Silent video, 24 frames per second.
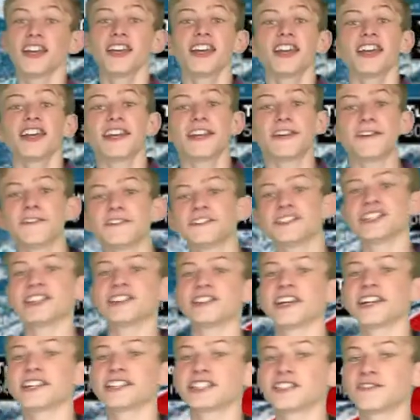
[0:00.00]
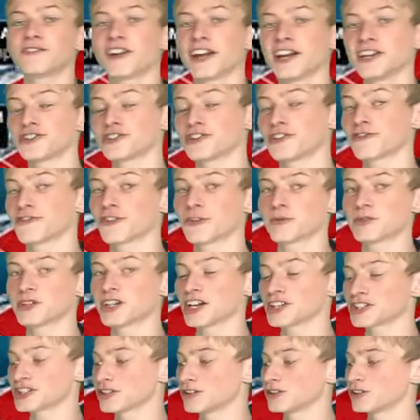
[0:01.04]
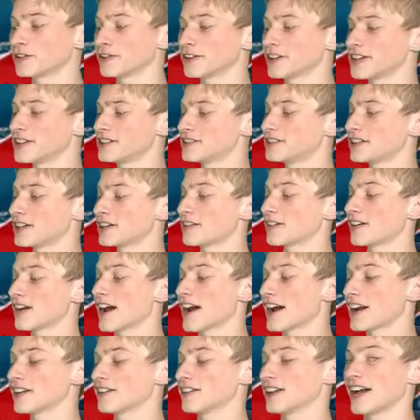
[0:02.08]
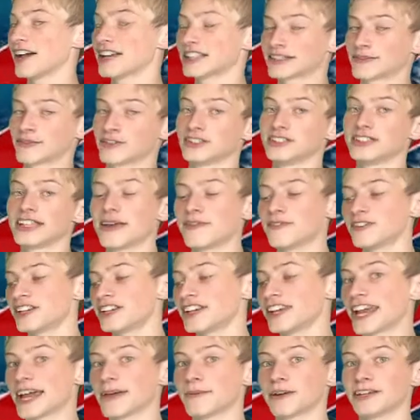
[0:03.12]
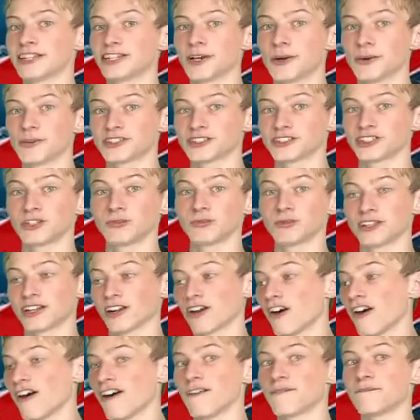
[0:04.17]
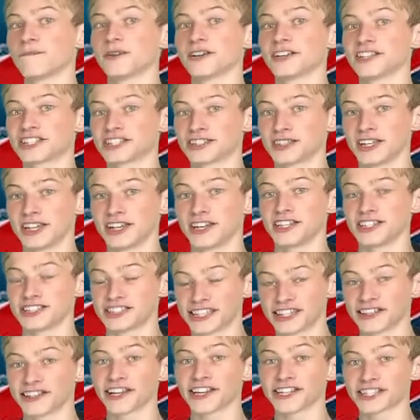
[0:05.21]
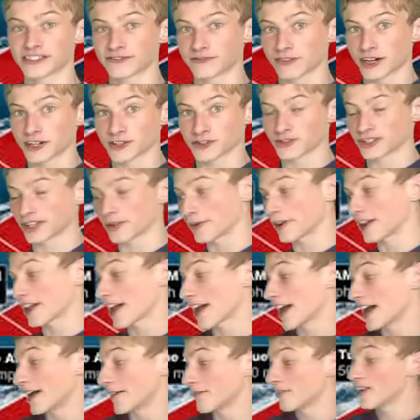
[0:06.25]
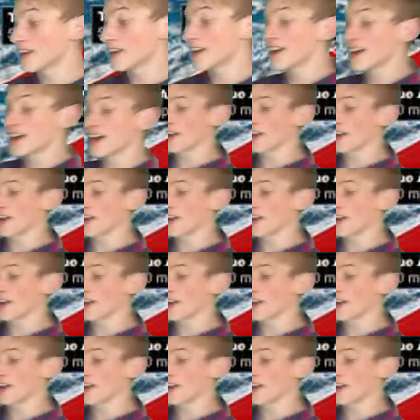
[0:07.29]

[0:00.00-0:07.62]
Here's the latest advisory from the National Hurricane Center as of 11 a.m. I know it's a little bit off, but it is the latest advisory that we have. It